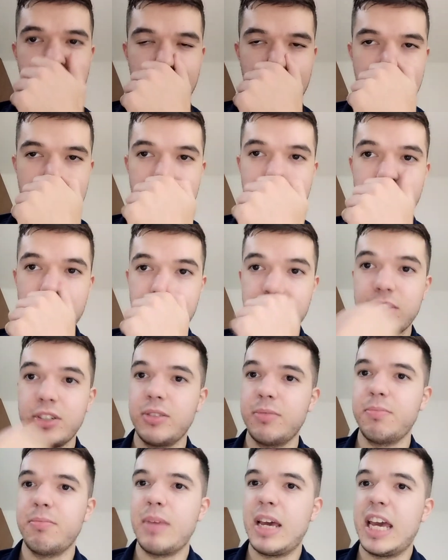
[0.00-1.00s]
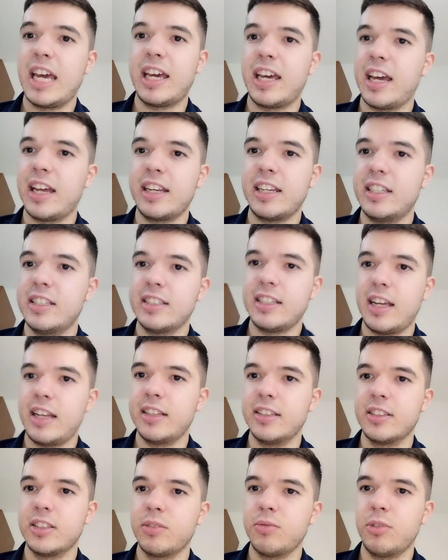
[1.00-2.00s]
He doesn't make any
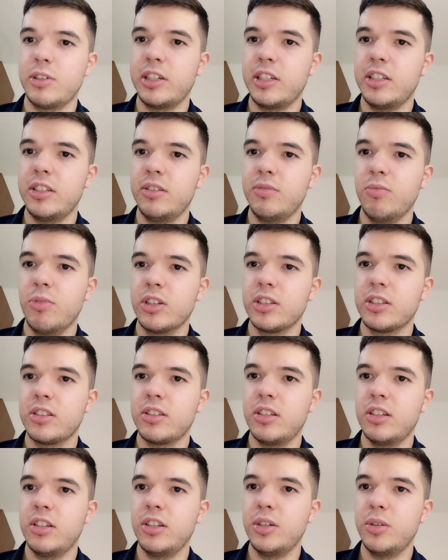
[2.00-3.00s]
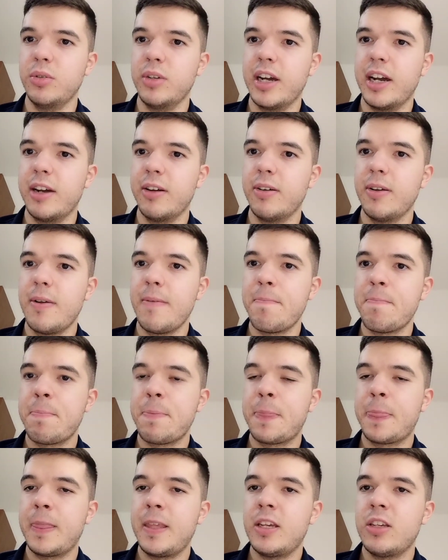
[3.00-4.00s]
sense what he wants to do now.
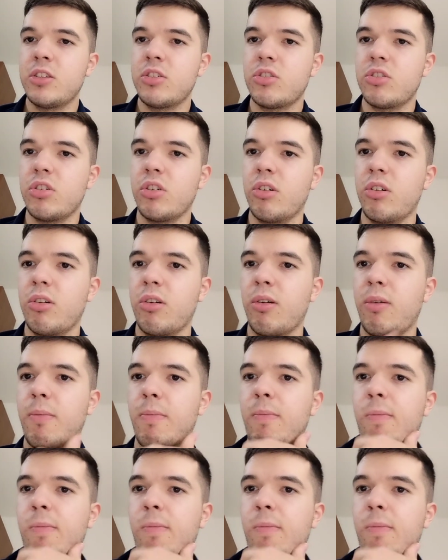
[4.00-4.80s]
So